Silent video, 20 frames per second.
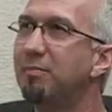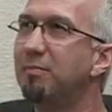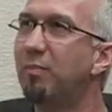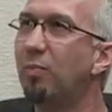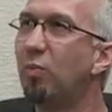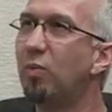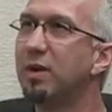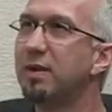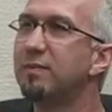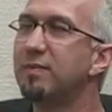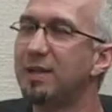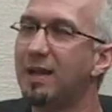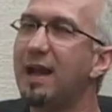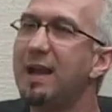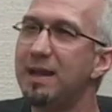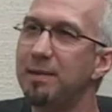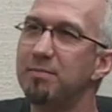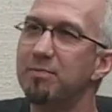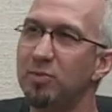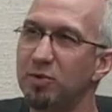One of the
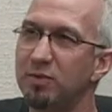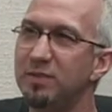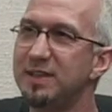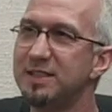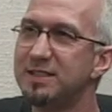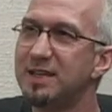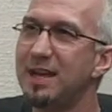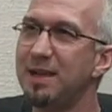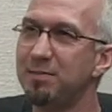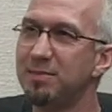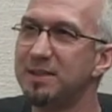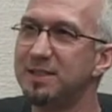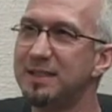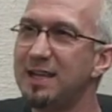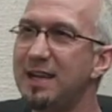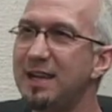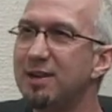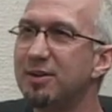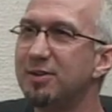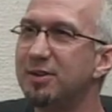ape movies came to
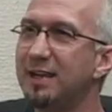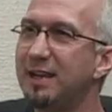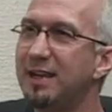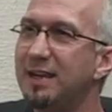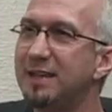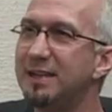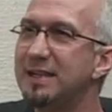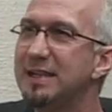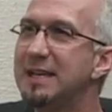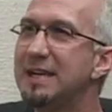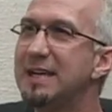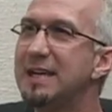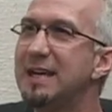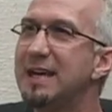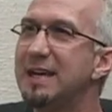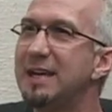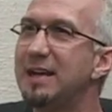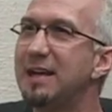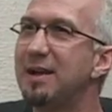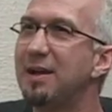town and
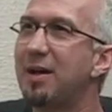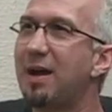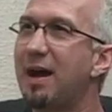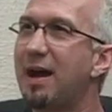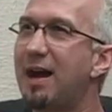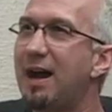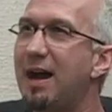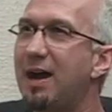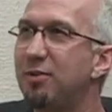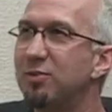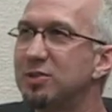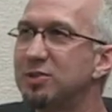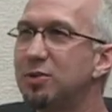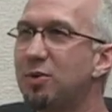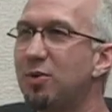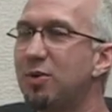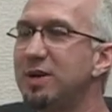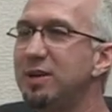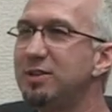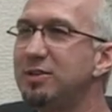I was
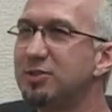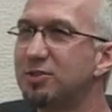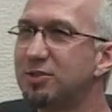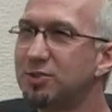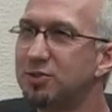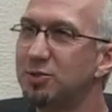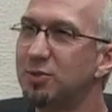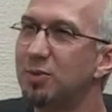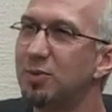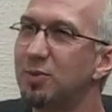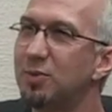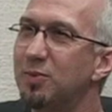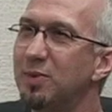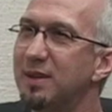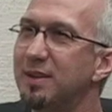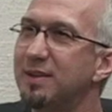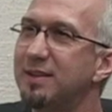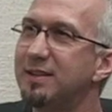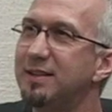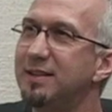going to school
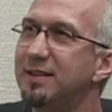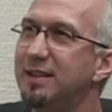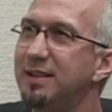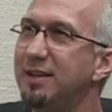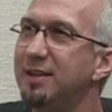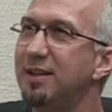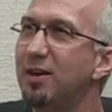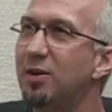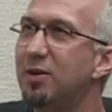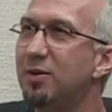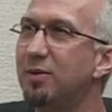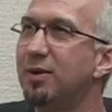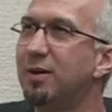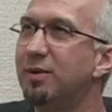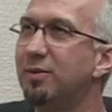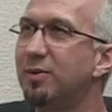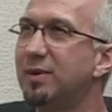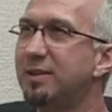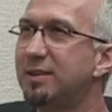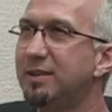with the, uh,
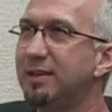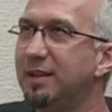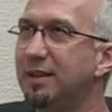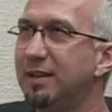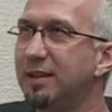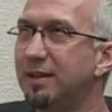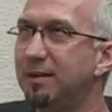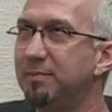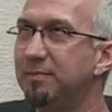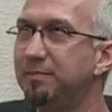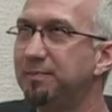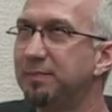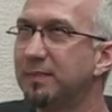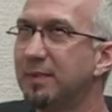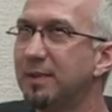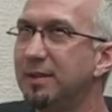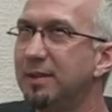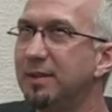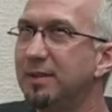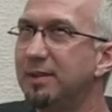with the um,
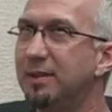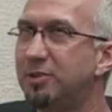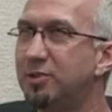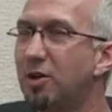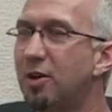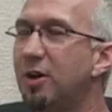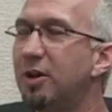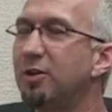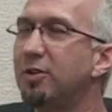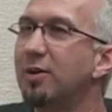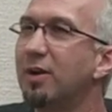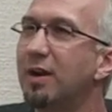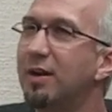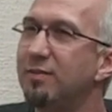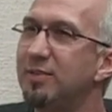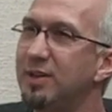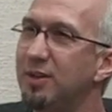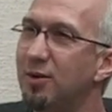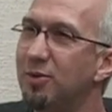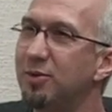the daughter of
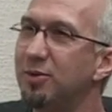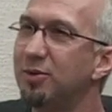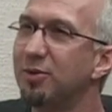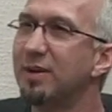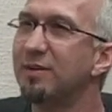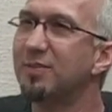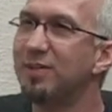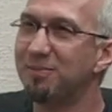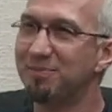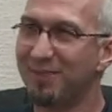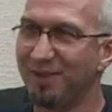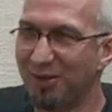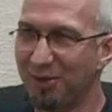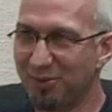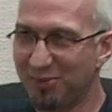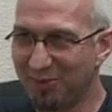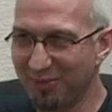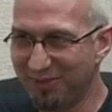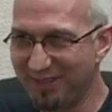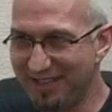the owner of the
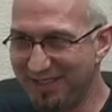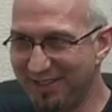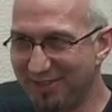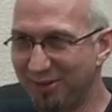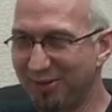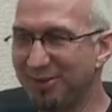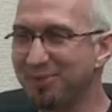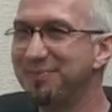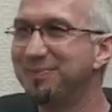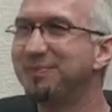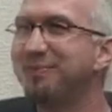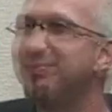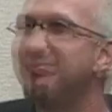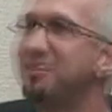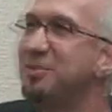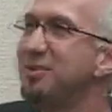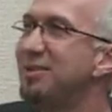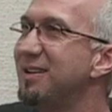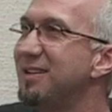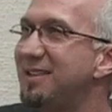local theater. Came
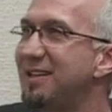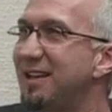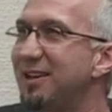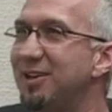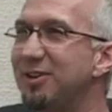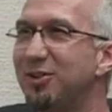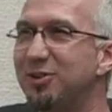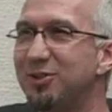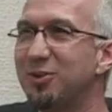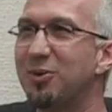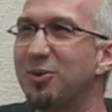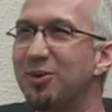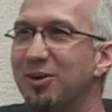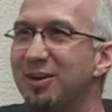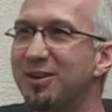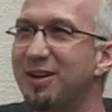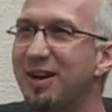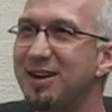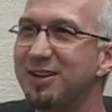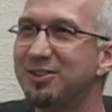to the theater door,
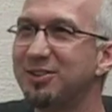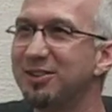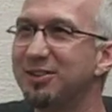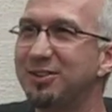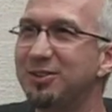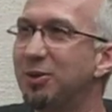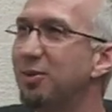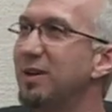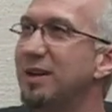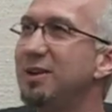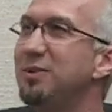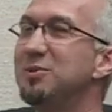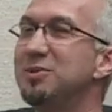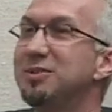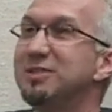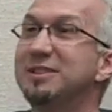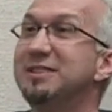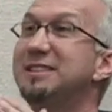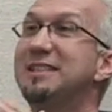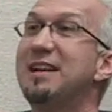knocked on the door. He
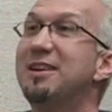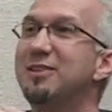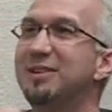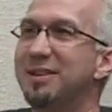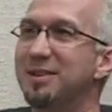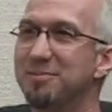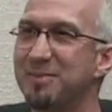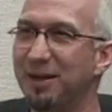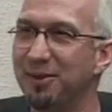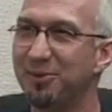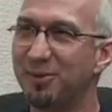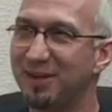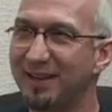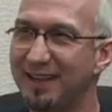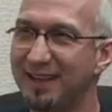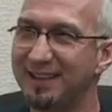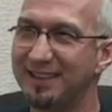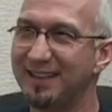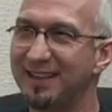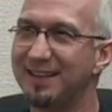was astounded by what I
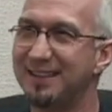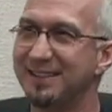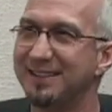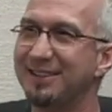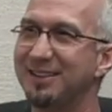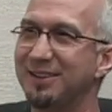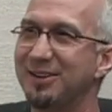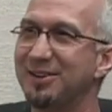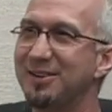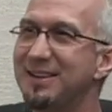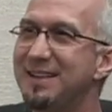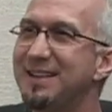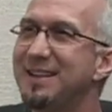had done, you know.